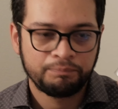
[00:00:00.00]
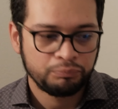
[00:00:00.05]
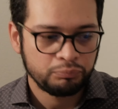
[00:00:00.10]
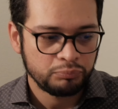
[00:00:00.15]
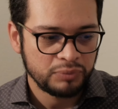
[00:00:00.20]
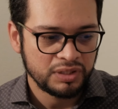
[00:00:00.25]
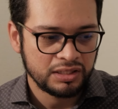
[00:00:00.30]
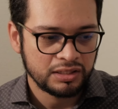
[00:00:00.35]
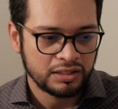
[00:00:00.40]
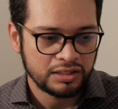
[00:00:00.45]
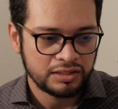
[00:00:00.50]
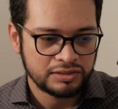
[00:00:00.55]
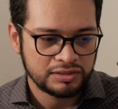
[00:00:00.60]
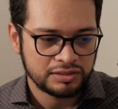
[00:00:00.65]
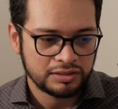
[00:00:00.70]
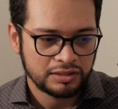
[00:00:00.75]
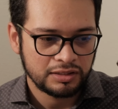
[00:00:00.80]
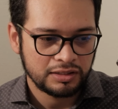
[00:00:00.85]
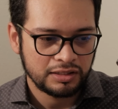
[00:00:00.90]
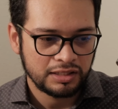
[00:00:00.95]

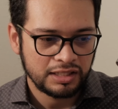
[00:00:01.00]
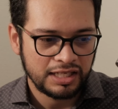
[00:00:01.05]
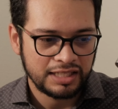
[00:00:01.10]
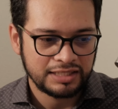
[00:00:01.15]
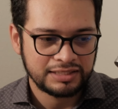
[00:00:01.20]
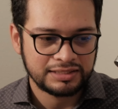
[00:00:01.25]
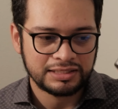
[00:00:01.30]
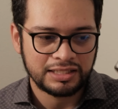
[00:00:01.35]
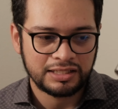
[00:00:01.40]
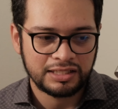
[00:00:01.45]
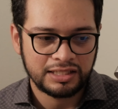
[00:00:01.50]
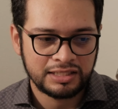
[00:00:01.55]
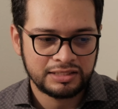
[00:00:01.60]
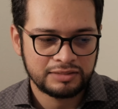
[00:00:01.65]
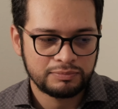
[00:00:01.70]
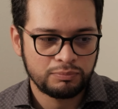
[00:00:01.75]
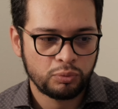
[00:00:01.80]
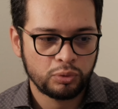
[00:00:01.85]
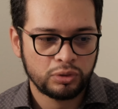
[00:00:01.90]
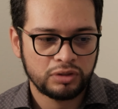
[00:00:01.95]
because it's
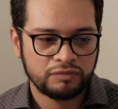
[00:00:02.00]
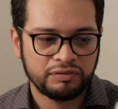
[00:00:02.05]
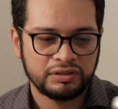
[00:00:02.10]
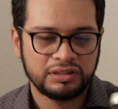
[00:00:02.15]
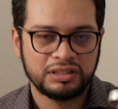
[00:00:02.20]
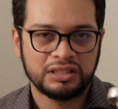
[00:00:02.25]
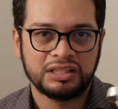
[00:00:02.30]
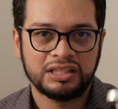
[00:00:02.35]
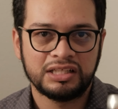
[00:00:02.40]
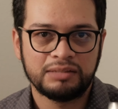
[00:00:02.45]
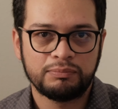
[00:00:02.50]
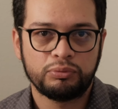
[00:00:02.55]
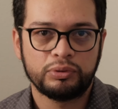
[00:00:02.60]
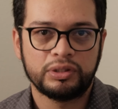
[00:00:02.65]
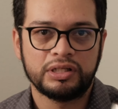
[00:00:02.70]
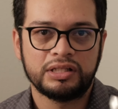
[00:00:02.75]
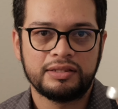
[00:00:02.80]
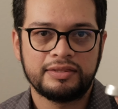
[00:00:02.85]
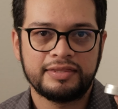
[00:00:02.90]
more of a deliberate